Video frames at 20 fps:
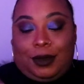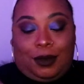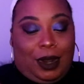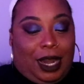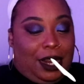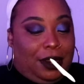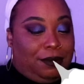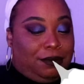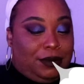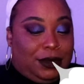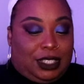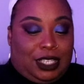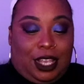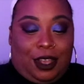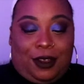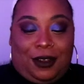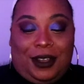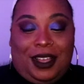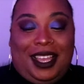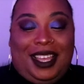right?
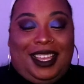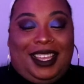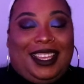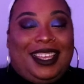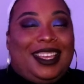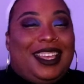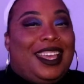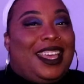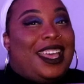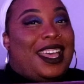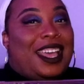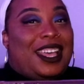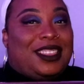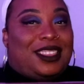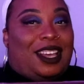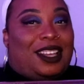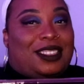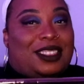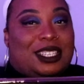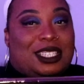So
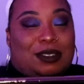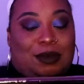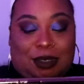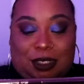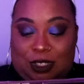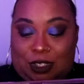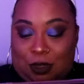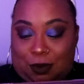thought this was